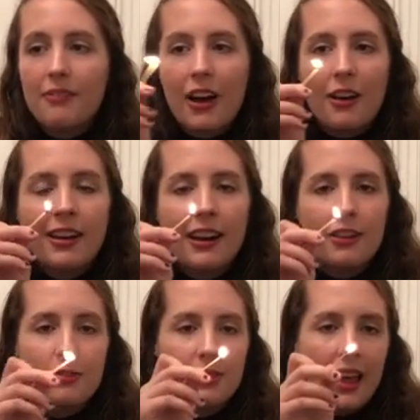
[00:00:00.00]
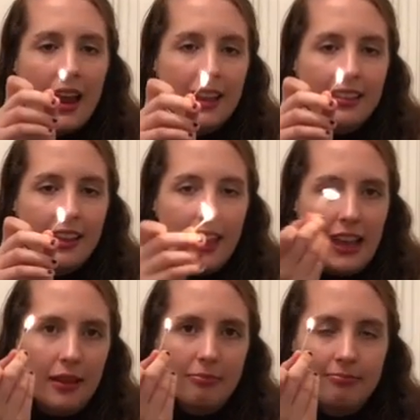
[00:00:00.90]
Fire kind of goes with
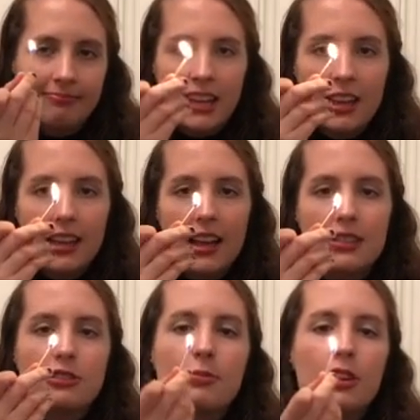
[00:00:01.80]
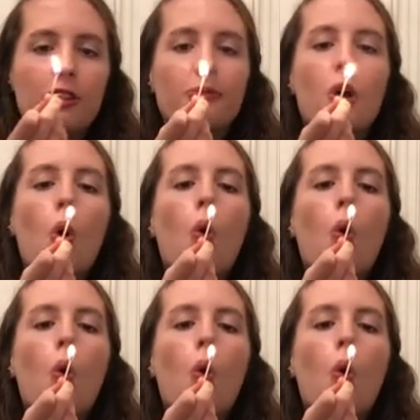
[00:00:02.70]
anything. Yeah, super cute.